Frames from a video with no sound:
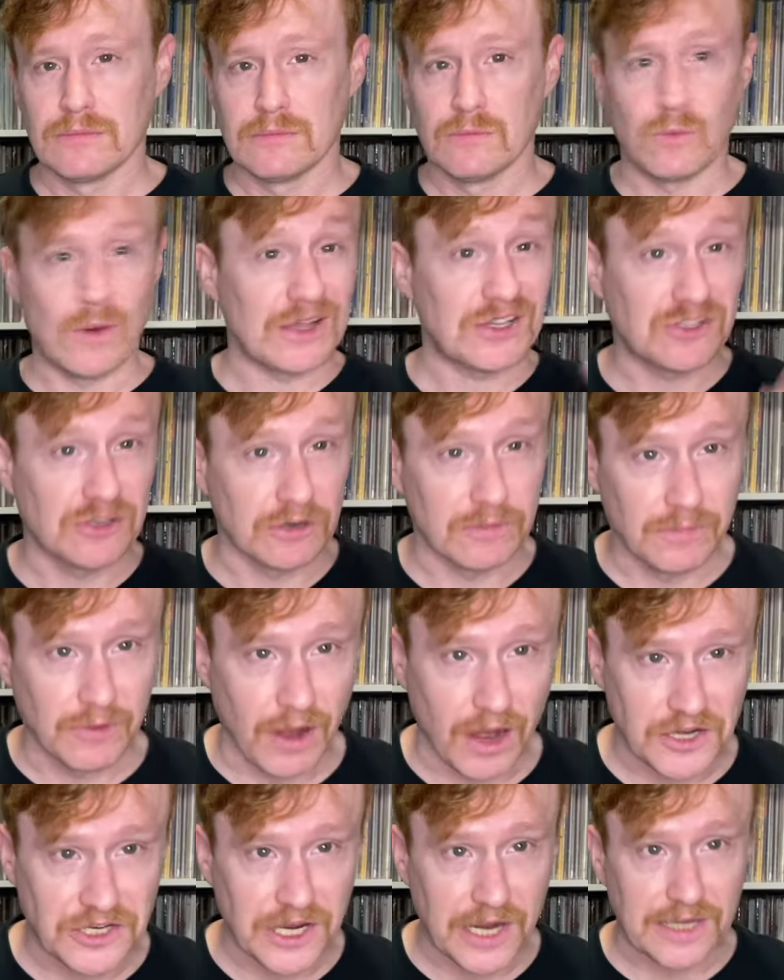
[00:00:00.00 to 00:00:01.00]
Western
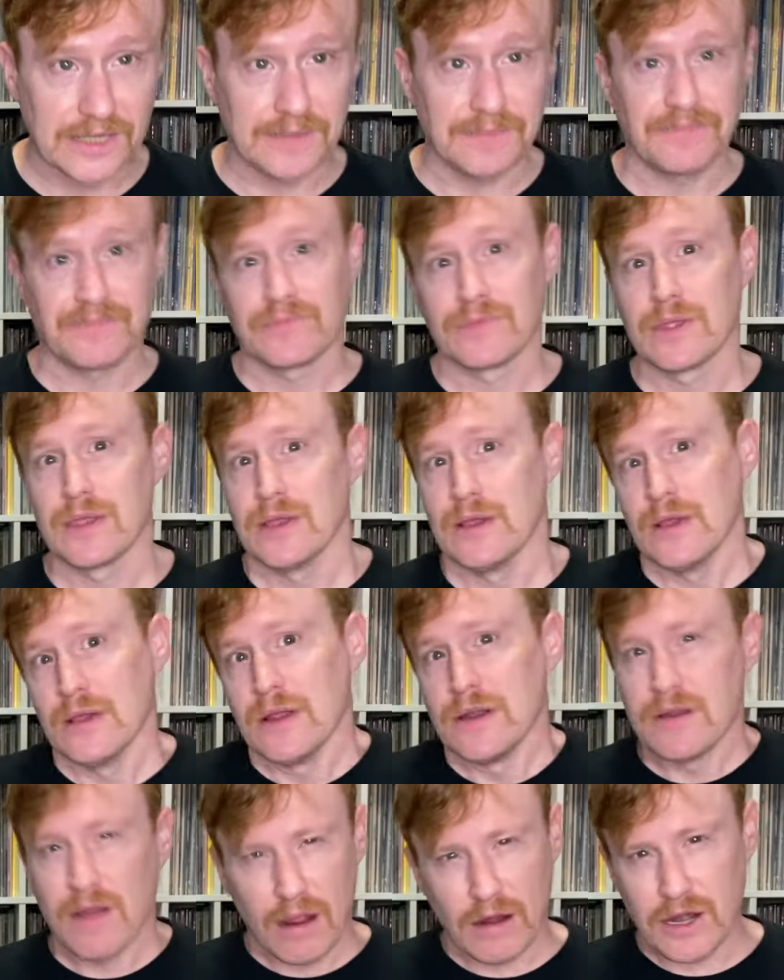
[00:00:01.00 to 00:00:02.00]
Project.
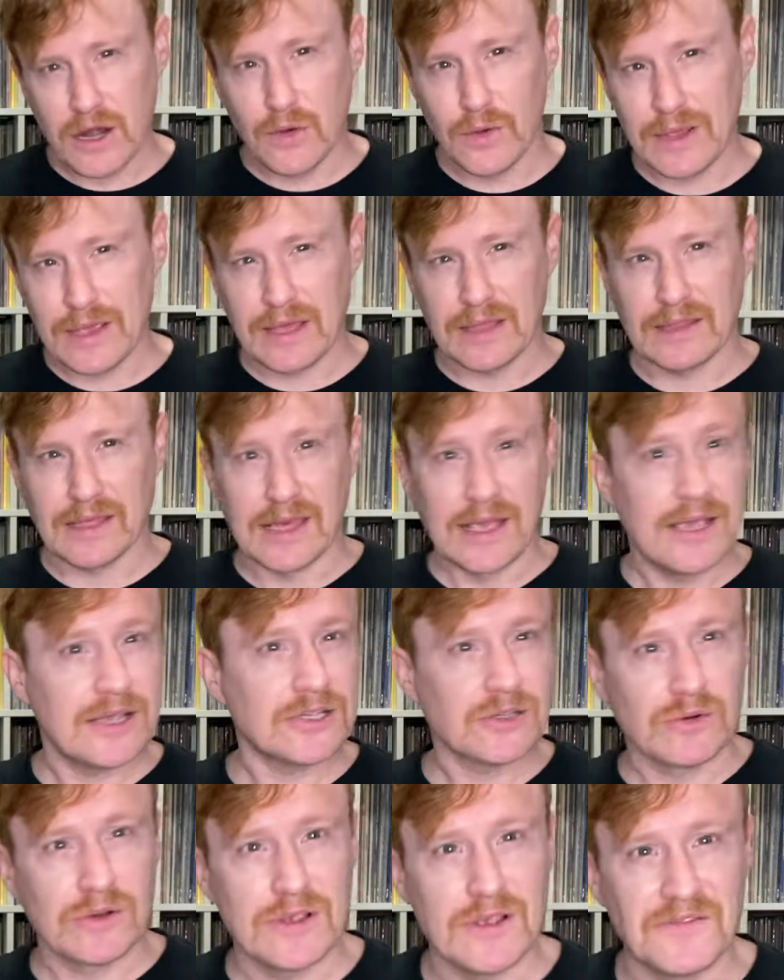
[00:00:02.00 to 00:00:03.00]
Not knowing the
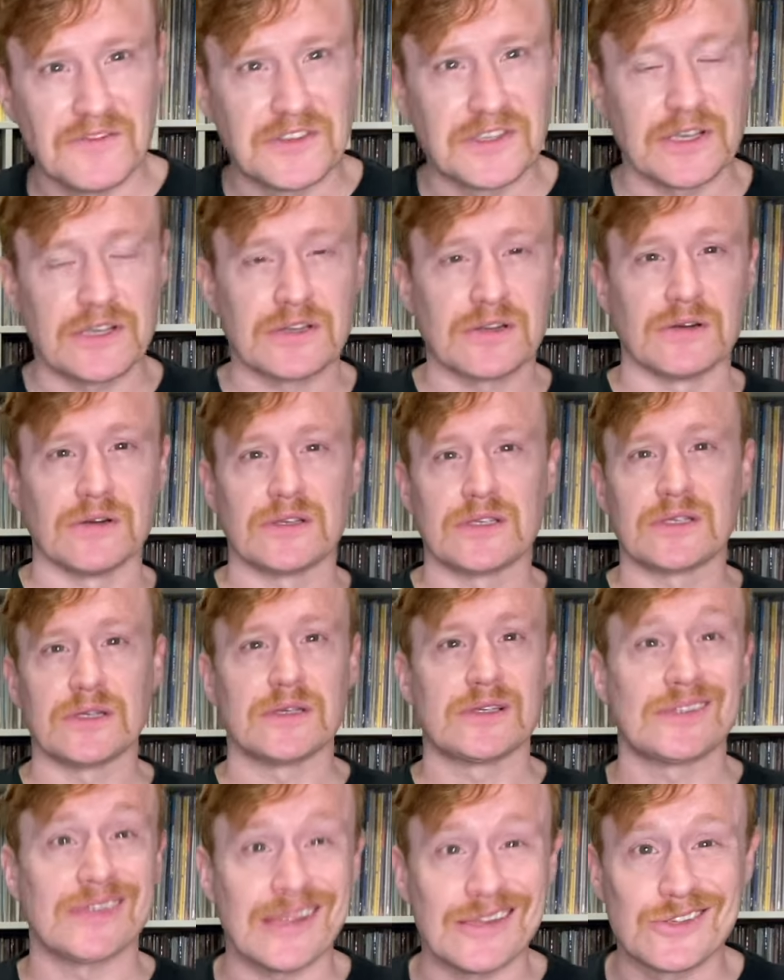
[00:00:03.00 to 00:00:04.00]
history of Sister's
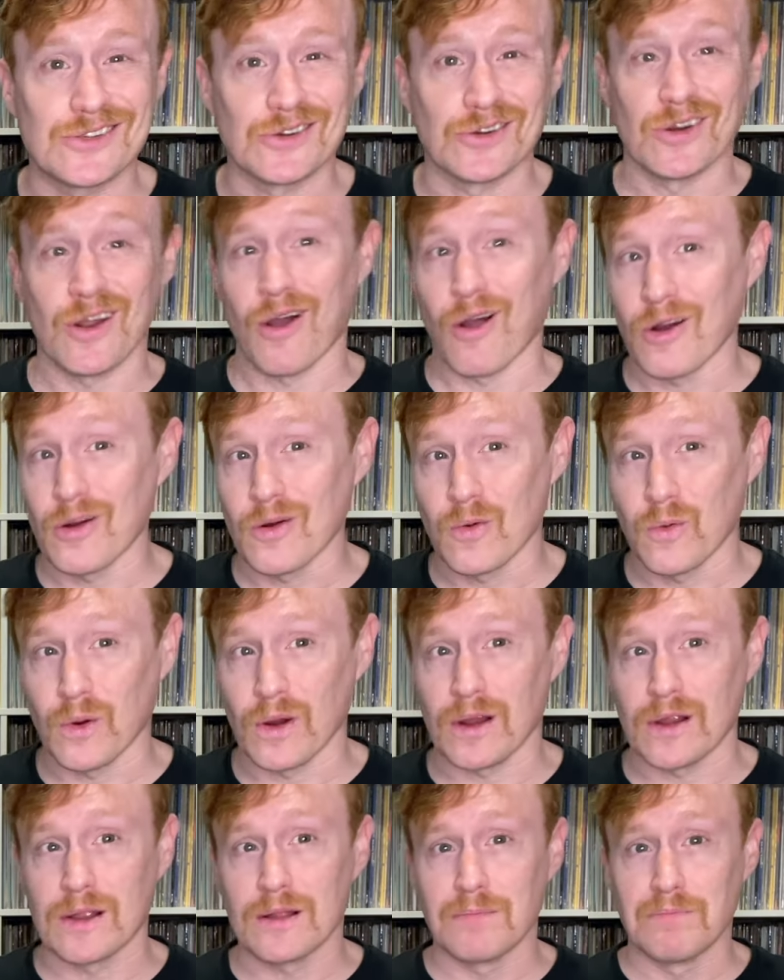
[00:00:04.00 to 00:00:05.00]
censored
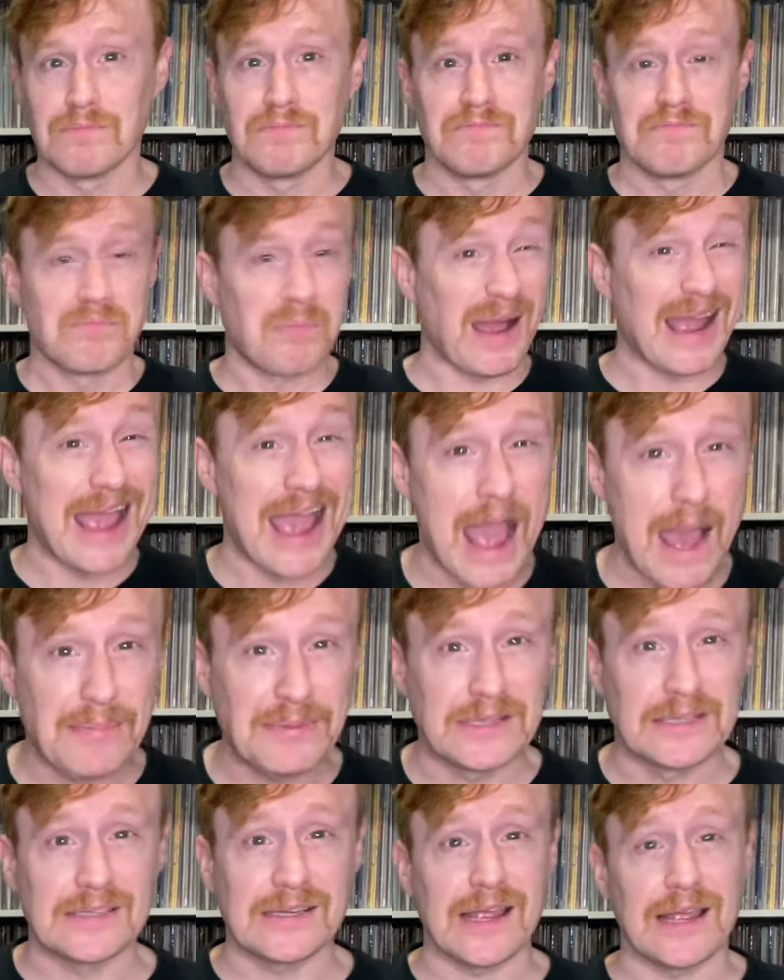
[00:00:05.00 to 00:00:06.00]
artwork, by
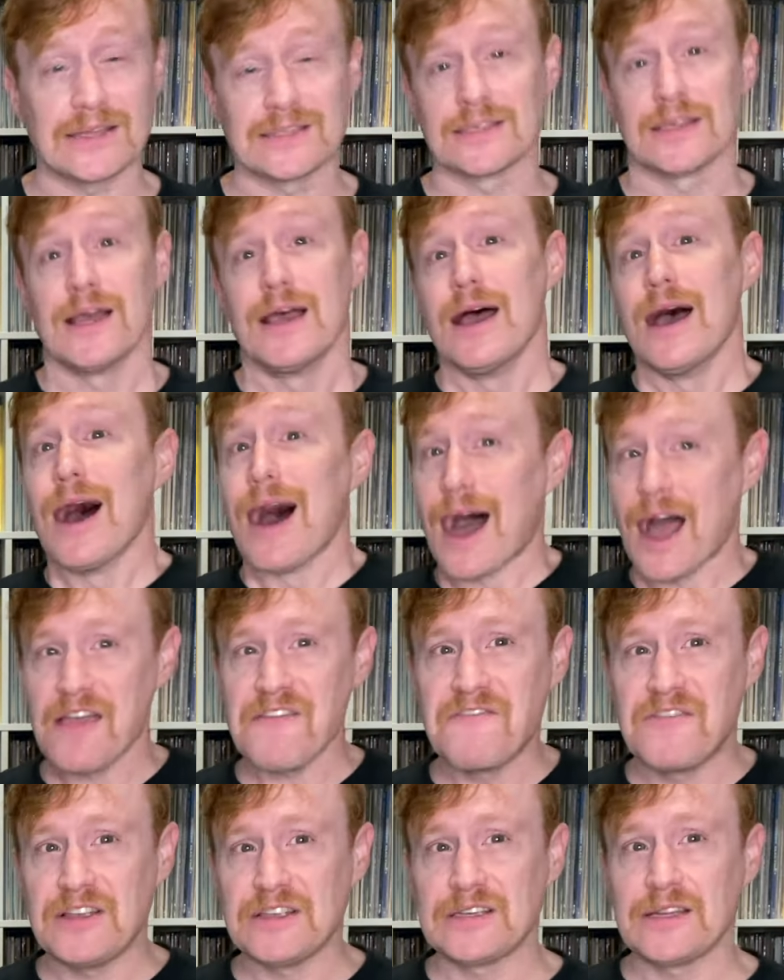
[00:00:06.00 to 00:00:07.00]
happenstance,
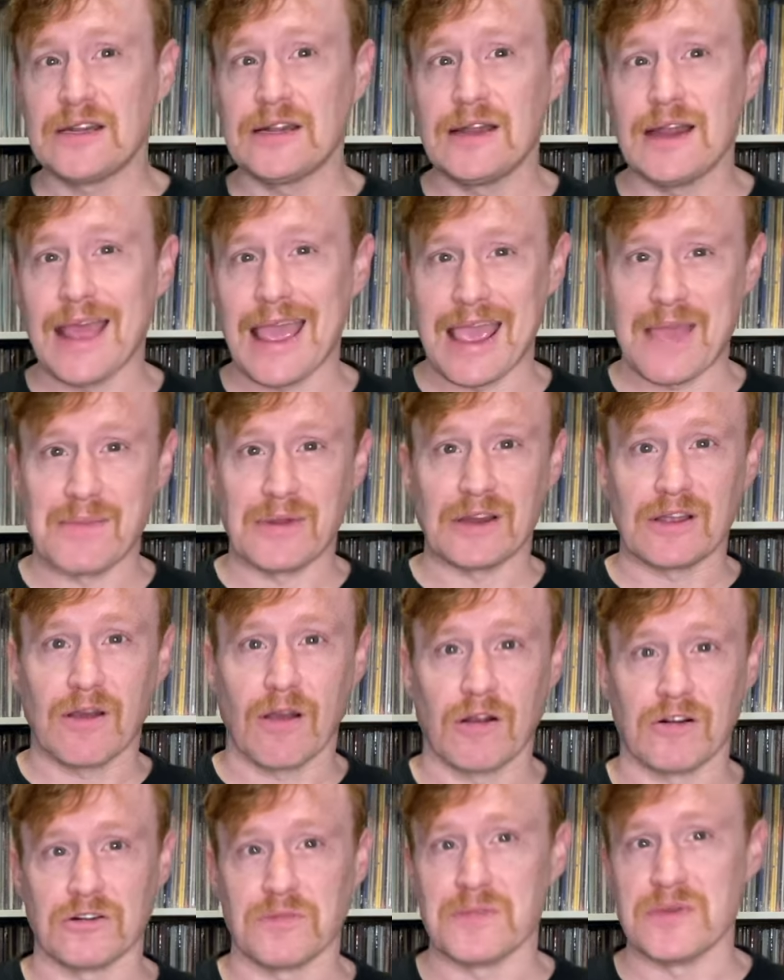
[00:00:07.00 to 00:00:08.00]
I visited Amon
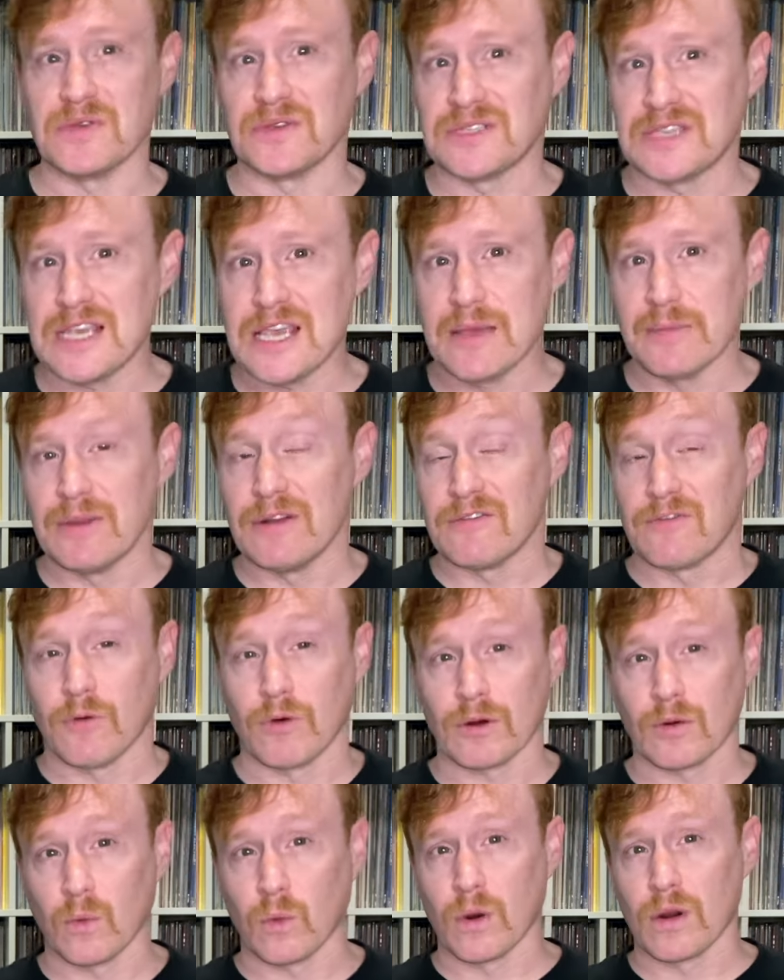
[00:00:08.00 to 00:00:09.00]
Carter Museum in
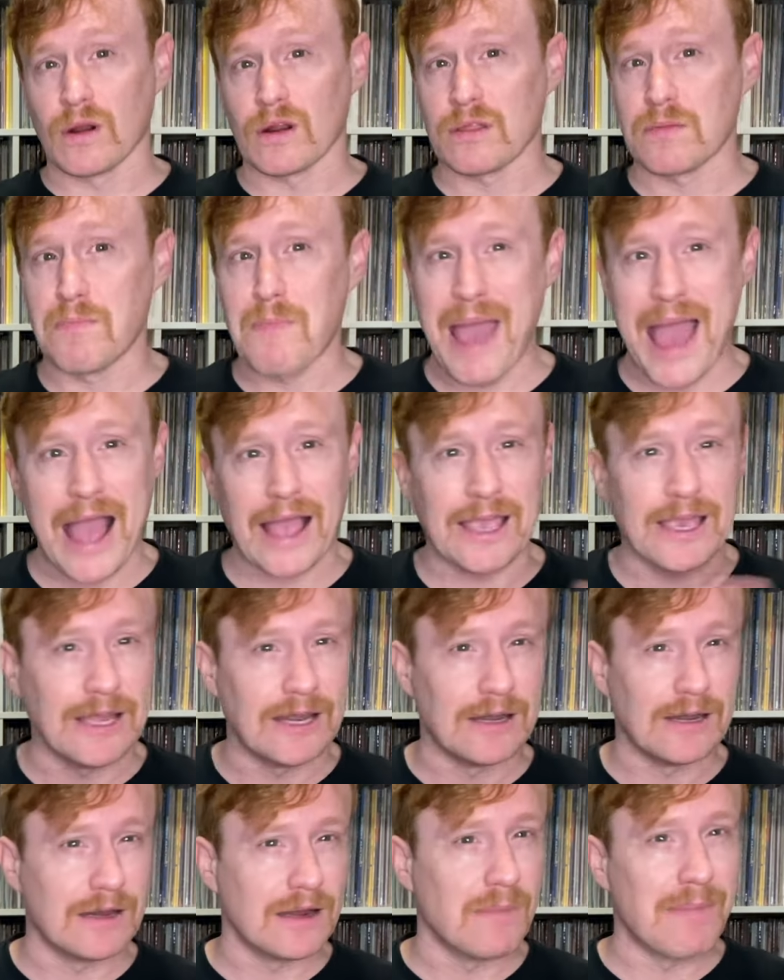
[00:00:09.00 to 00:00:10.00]
Fort Worth back
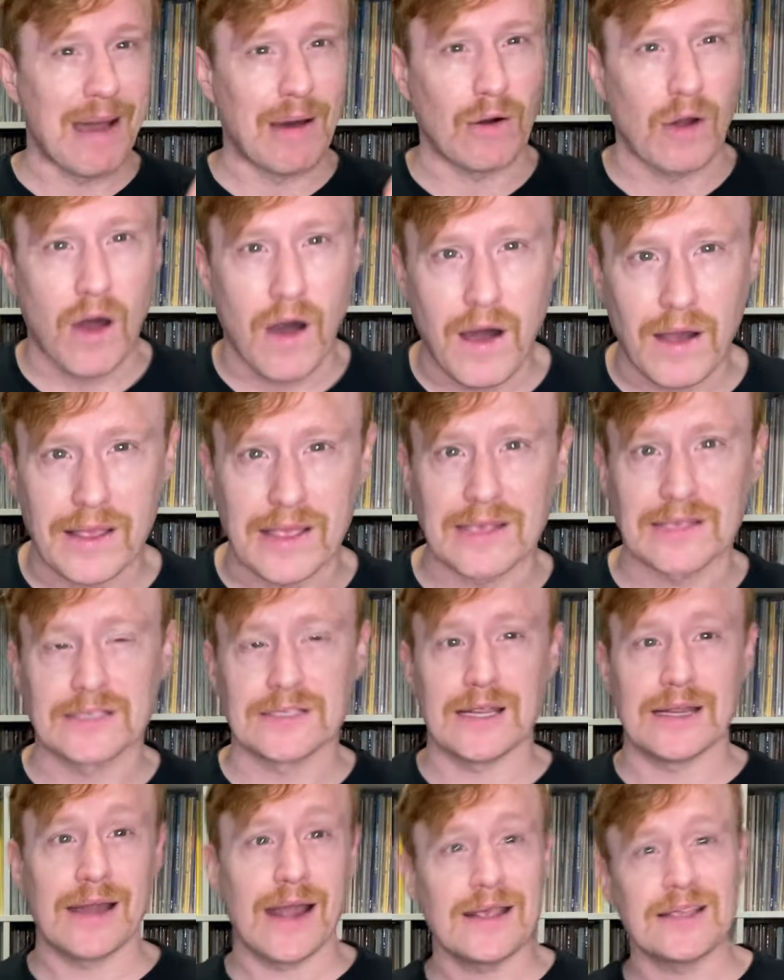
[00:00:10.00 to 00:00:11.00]
in about
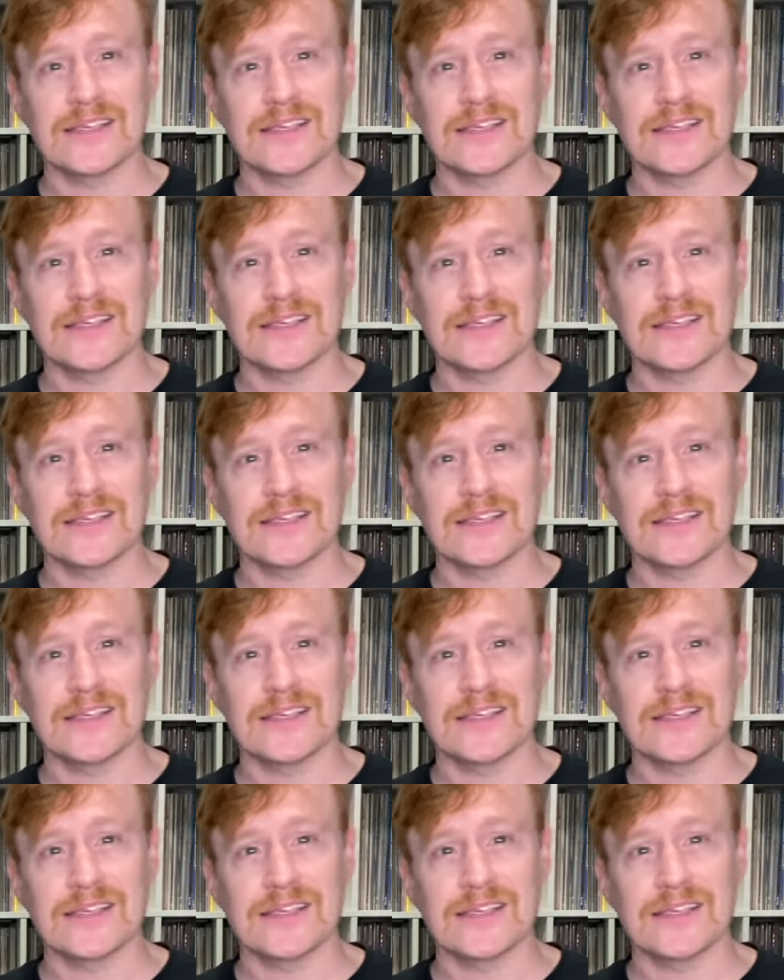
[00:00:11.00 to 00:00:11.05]
August, and I